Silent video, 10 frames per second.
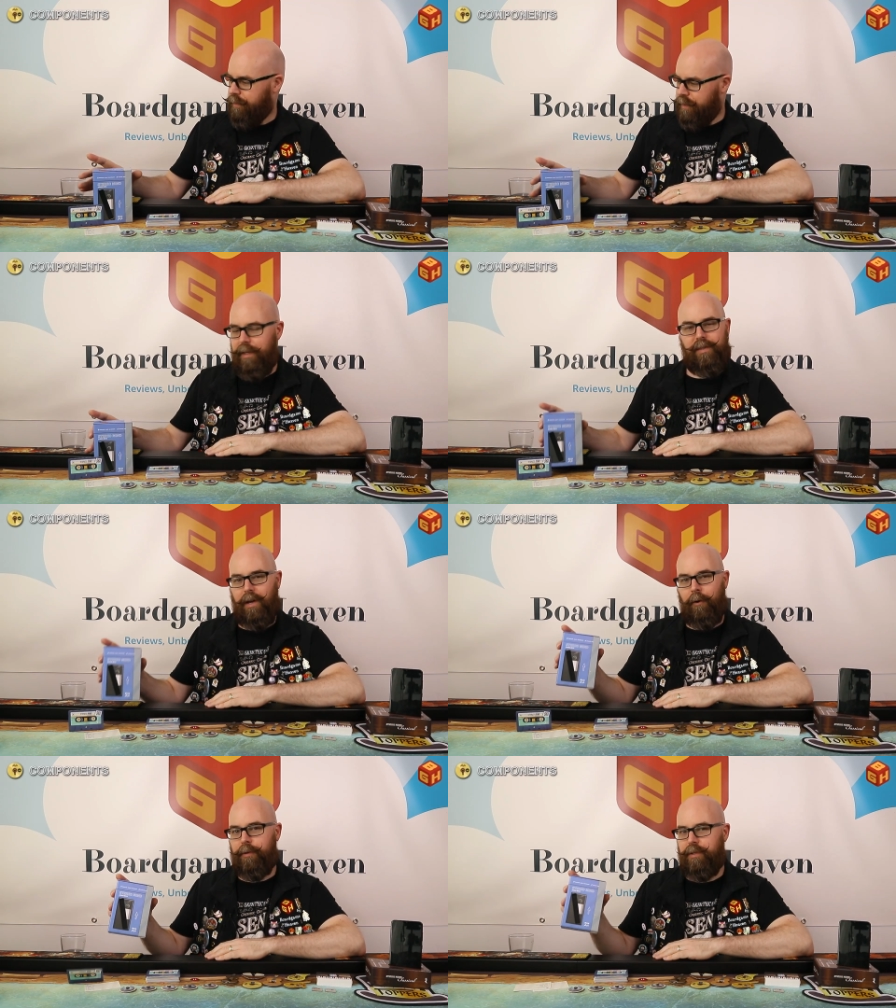These
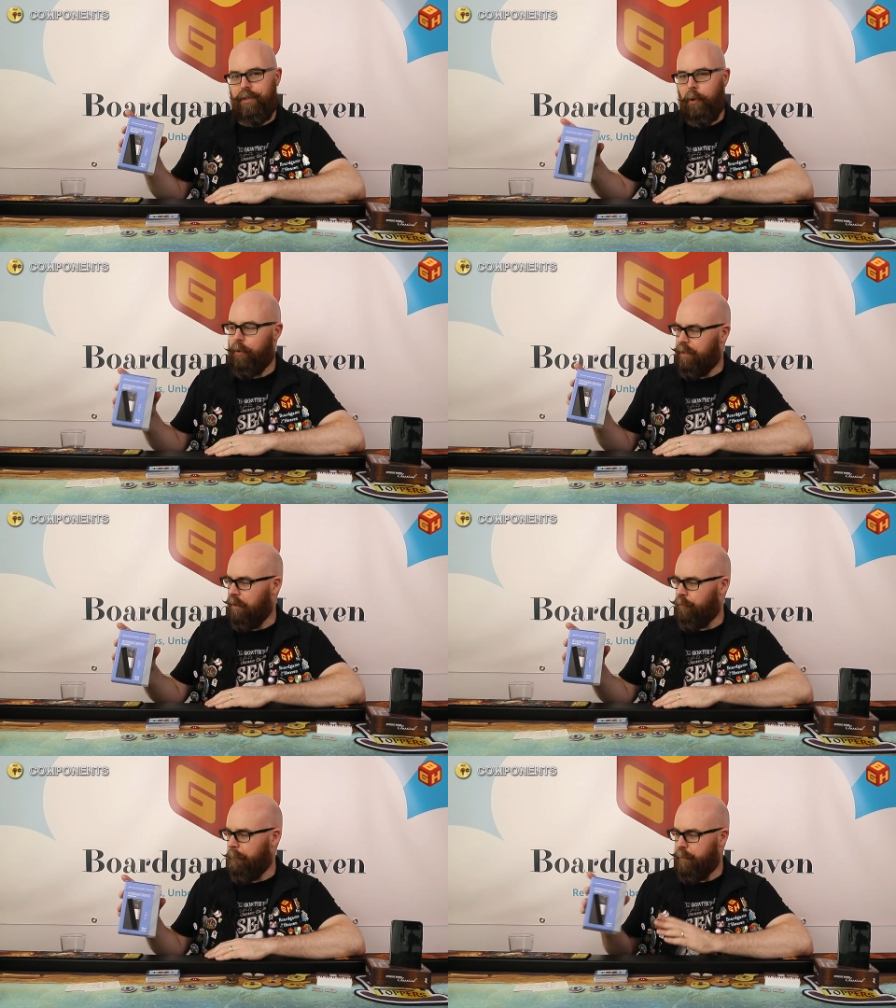are so
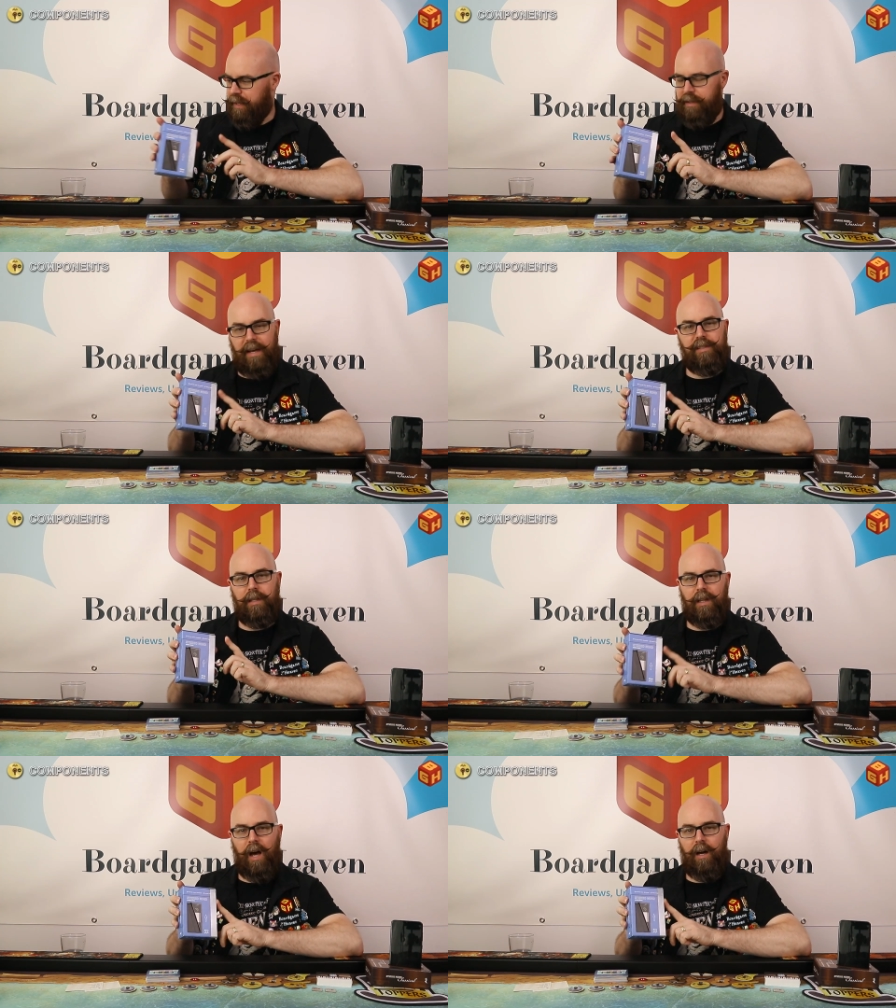clever. Playte has a
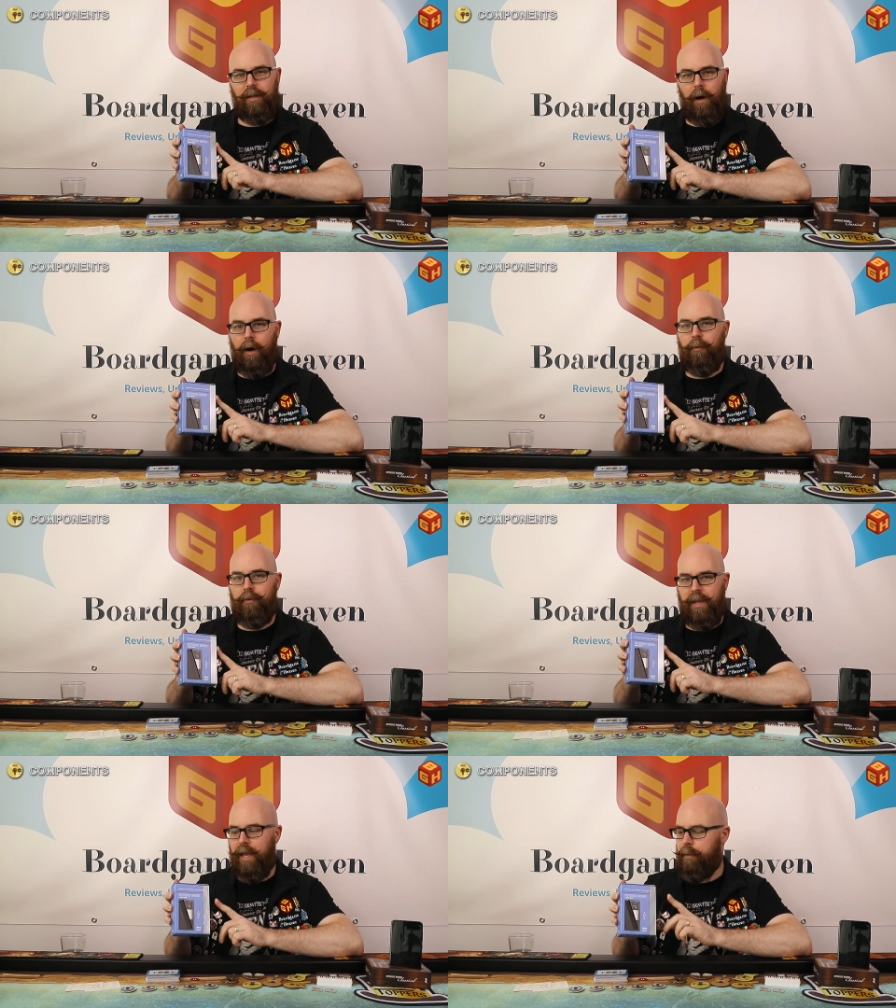lot
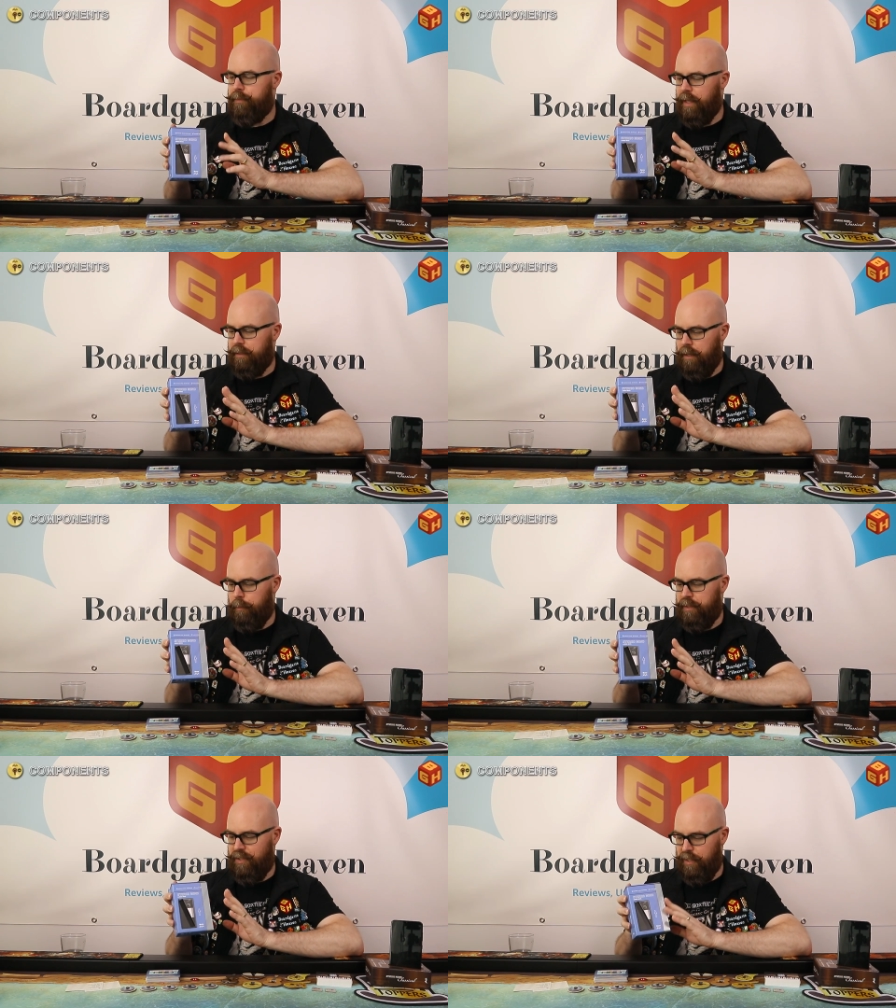of games that
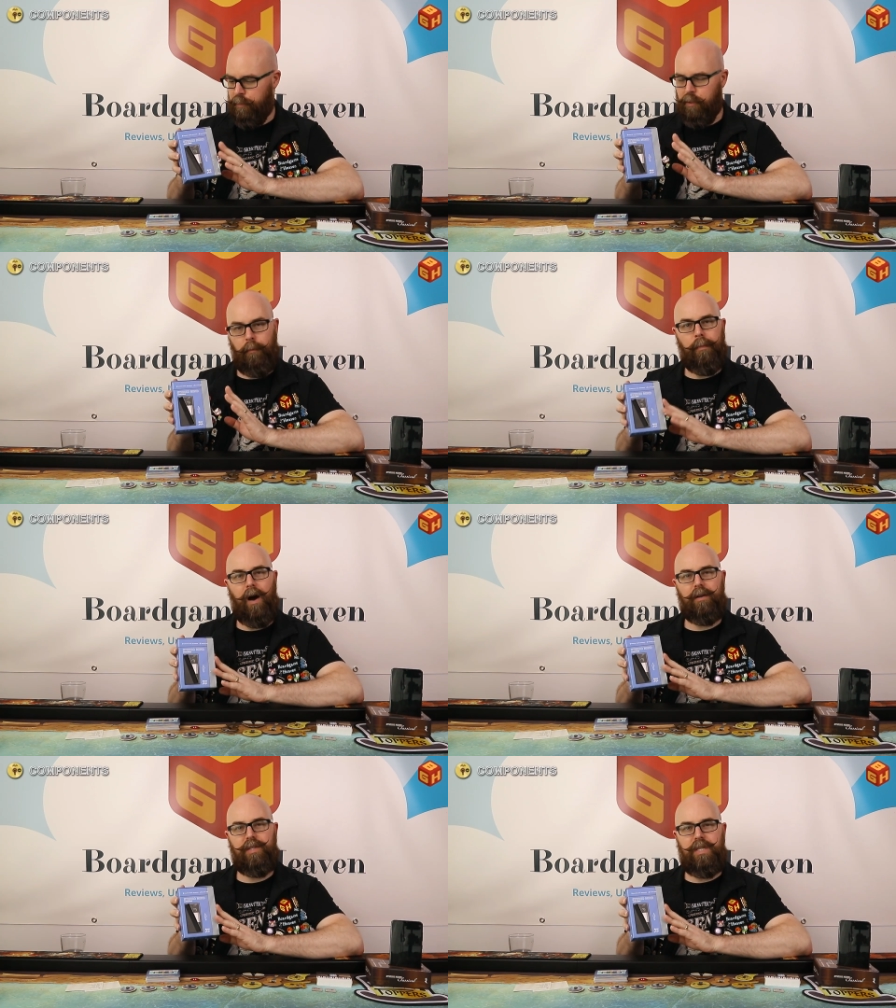come in similar
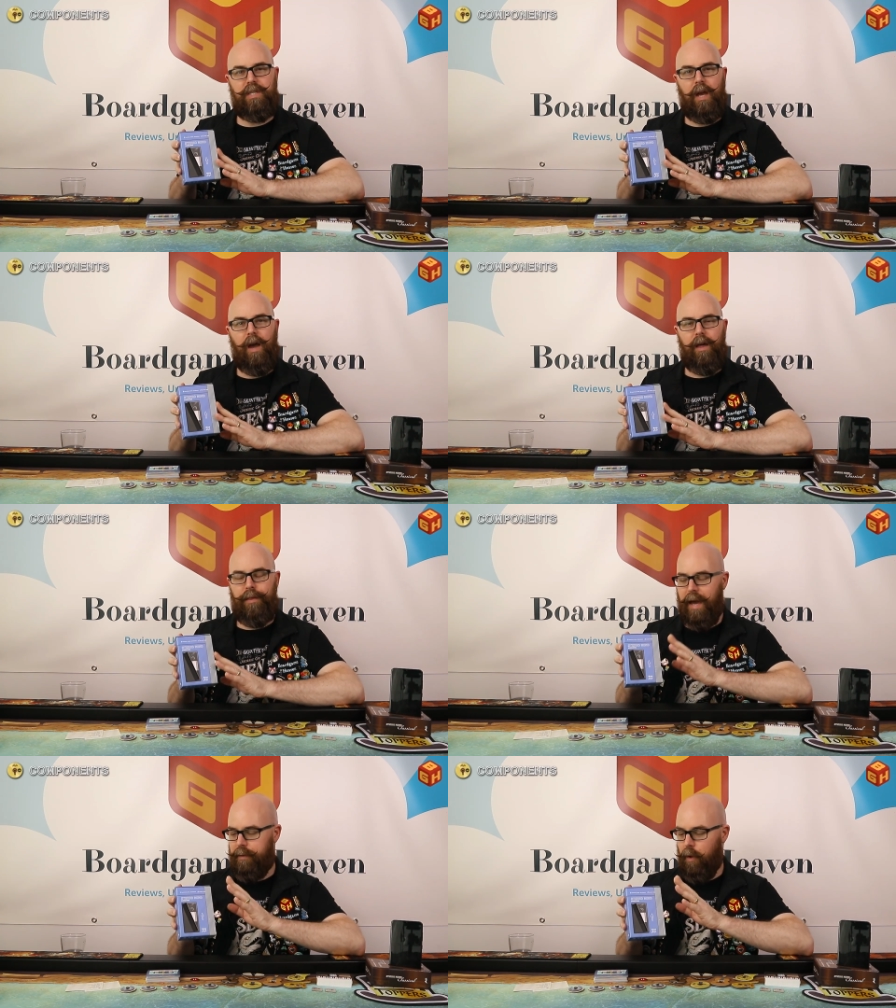boxes
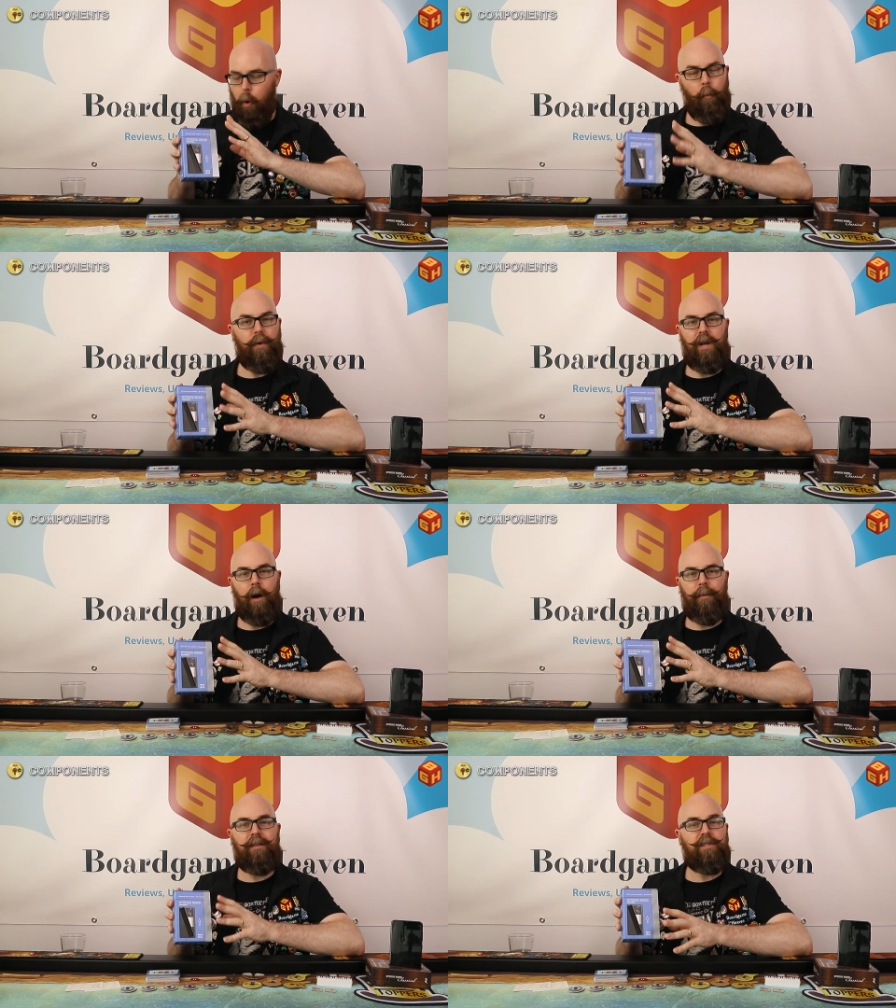that open
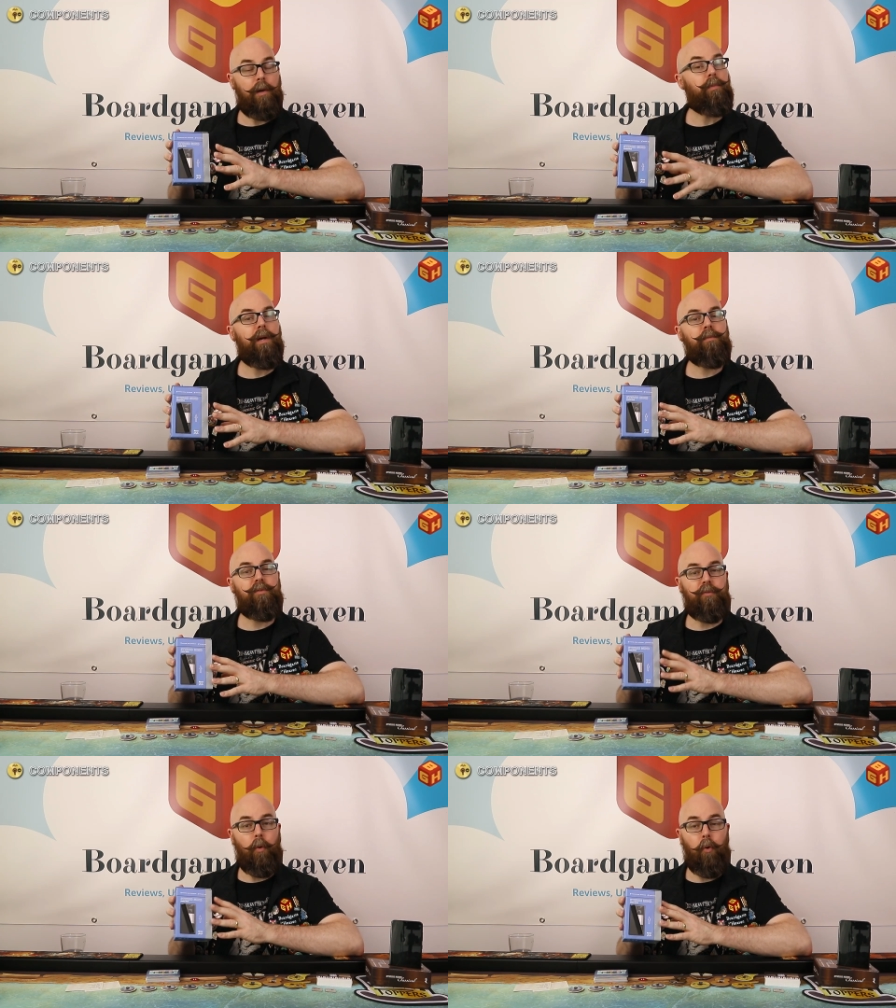up and
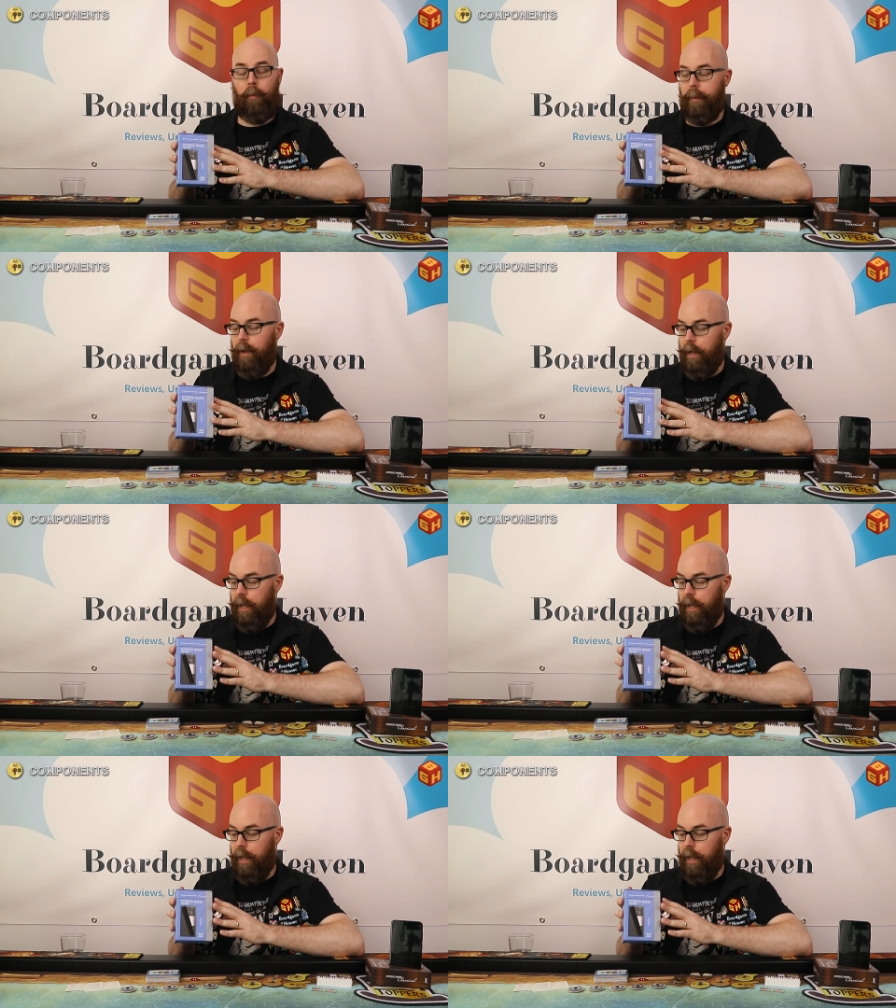sometimes form